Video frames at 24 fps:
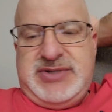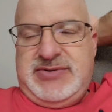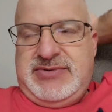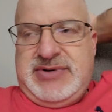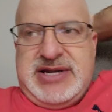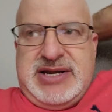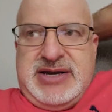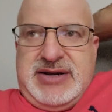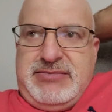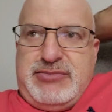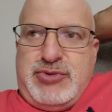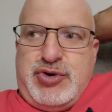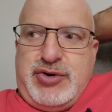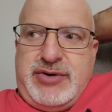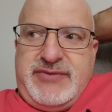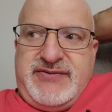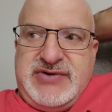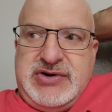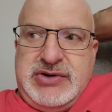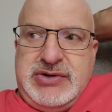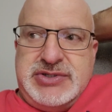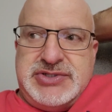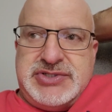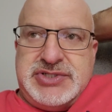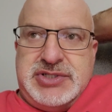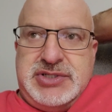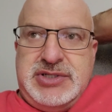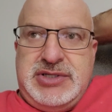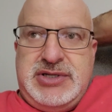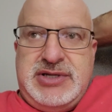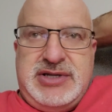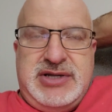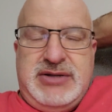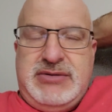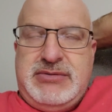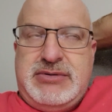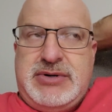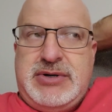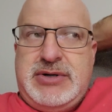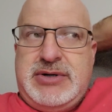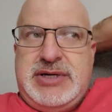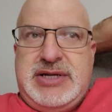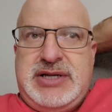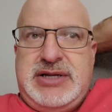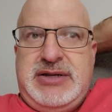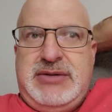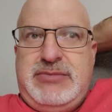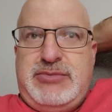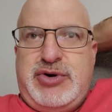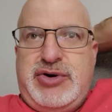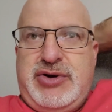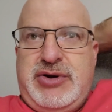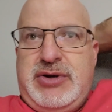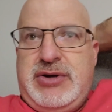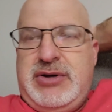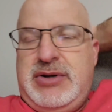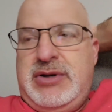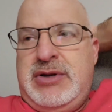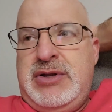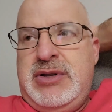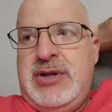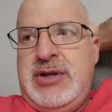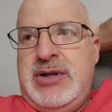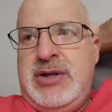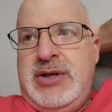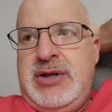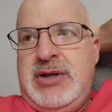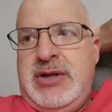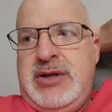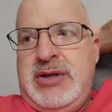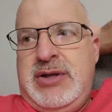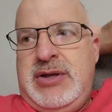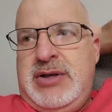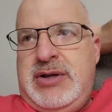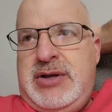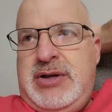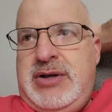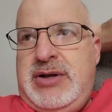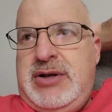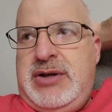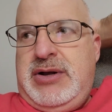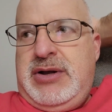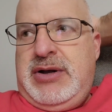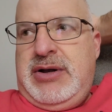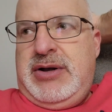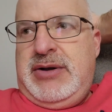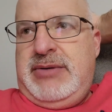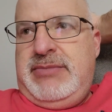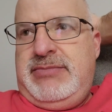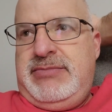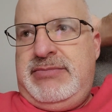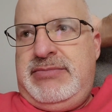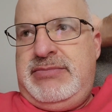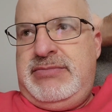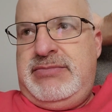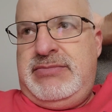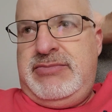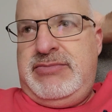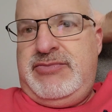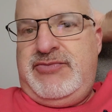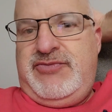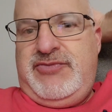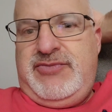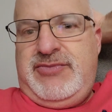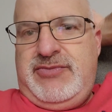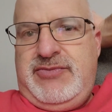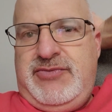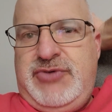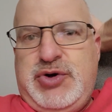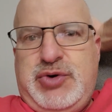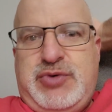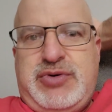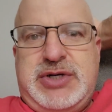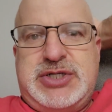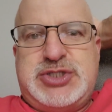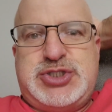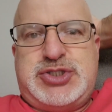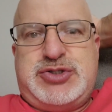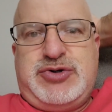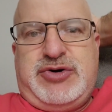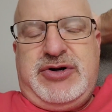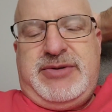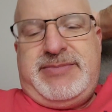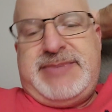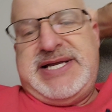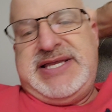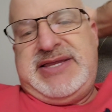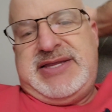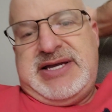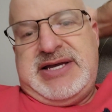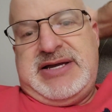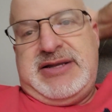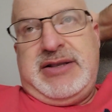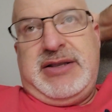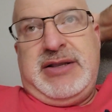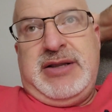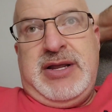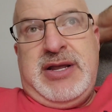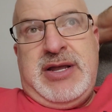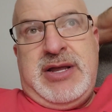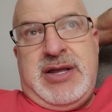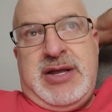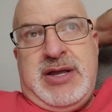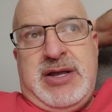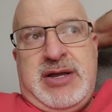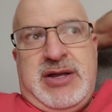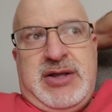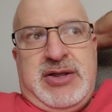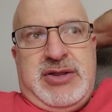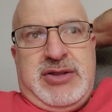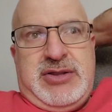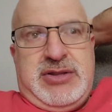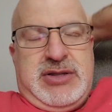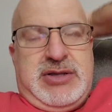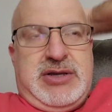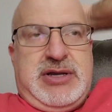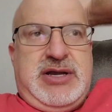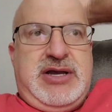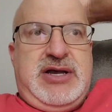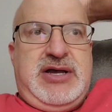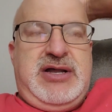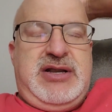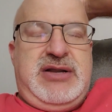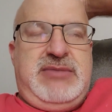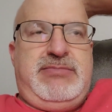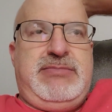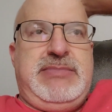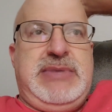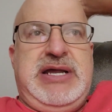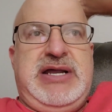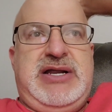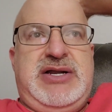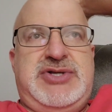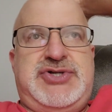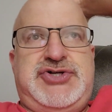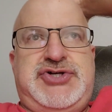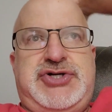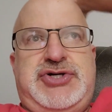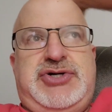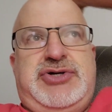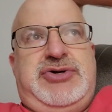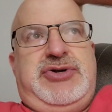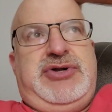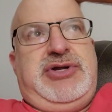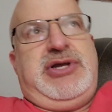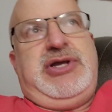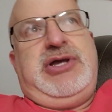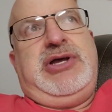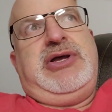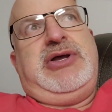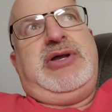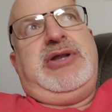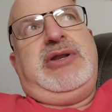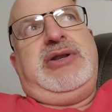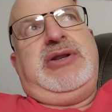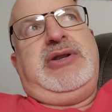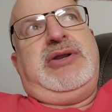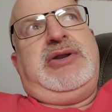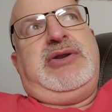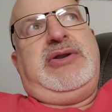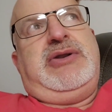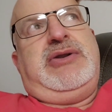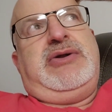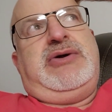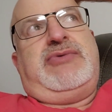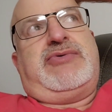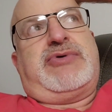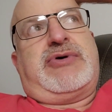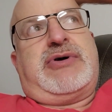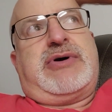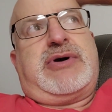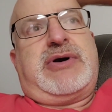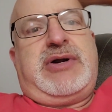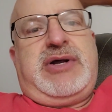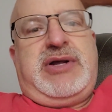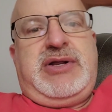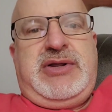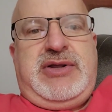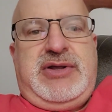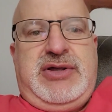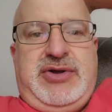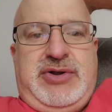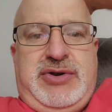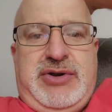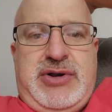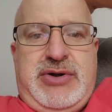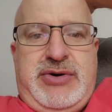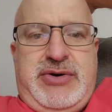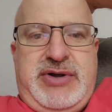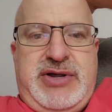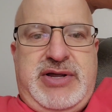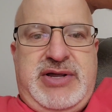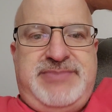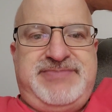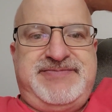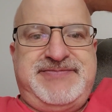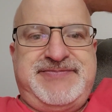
to, not anymore, of course, anymore, anymore. Um, real quick story about that. I had a manager in Aurora, Illinois,